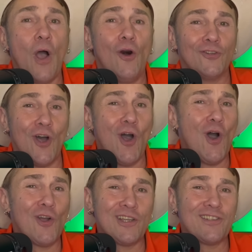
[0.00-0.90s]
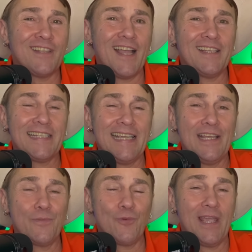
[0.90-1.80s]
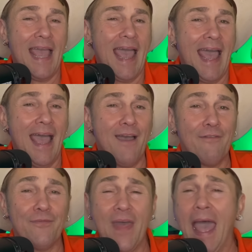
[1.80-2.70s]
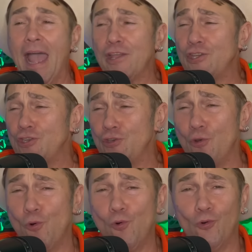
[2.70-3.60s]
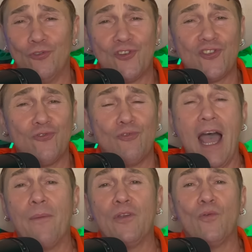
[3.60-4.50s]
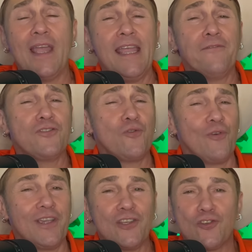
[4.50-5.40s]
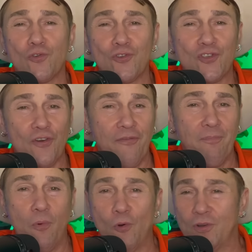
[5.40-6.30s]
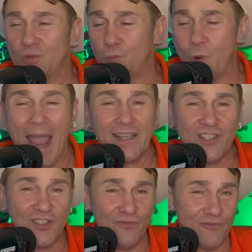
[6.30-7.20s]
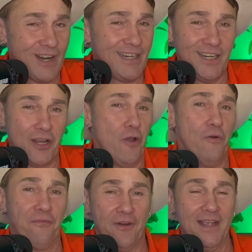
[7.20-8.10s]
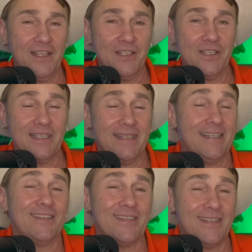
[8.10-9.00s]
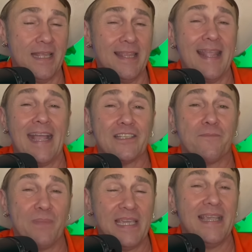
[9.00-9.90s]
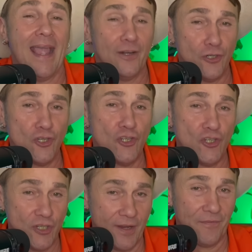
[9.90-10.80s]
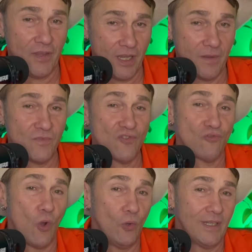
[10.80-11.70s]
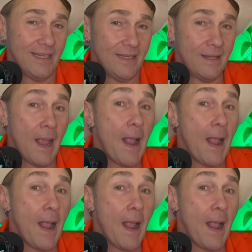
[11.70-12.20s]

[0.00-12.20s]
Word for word: On August 19th, we have that huge tsunami wave, so get your surfboards waxed and ready to go, friends. This is the next big energy shift that comes rolling in.